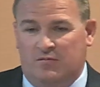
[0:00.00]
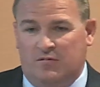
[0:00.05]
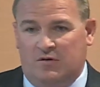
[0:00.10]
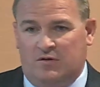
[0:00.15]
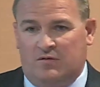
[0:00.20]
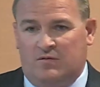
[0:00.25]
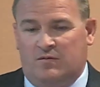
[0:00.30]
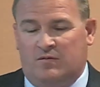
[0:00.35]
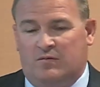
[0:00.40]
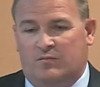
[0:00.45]

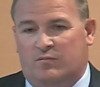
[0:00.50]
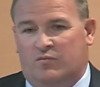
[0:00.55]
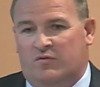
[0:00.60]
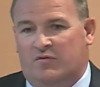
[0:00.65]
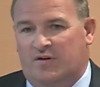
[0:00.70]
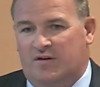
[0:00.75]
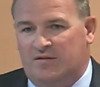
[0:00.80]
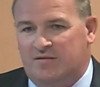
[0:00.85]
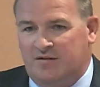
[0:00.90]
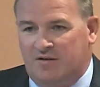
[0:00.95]
it, it
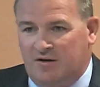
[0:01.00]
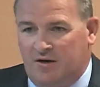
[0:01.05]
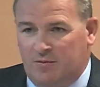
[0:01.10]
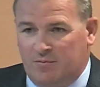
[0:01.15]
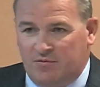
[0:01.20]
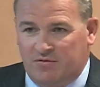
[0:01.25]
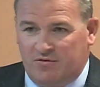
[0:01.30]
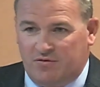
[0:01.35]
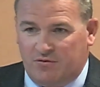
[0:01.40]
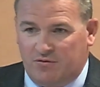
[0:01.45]
provides that
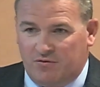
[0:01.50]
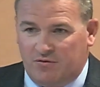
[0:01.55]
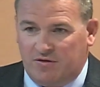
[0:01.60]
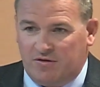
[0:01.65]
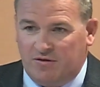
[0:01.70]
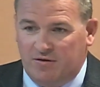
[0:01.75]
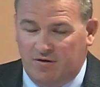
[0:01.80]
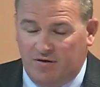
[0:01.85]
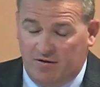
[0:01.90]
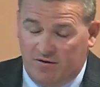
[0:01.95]

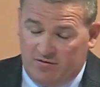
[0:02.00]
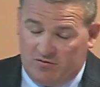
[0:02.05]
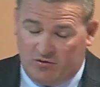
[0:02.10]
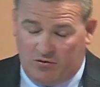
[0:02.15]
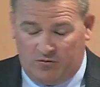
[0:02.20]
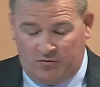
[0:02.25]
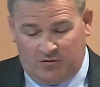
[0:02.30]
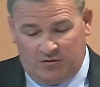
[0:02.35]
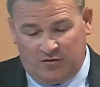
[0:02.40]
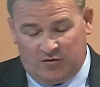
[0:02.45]
opportunity.
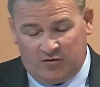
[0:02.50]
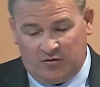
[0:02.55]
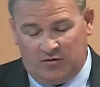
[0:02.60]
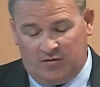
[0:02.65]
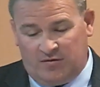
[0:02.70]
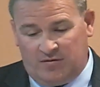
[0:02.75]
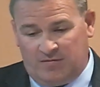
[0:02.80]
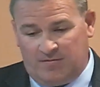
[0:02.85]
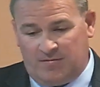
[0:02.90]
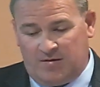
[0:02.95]
So
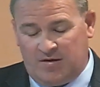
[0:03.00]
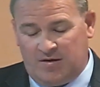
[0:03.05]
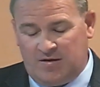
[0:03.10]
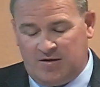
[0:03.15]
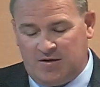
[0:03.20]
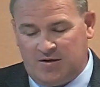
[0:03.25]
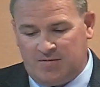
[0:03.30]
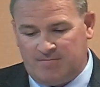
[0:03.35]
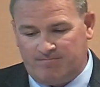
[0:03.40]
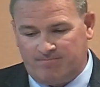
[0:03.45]
it it
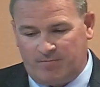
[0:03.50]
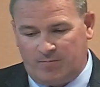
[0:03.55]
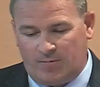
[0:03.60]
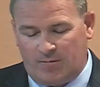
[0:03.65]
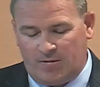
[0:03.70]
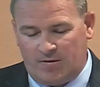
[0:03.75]
um.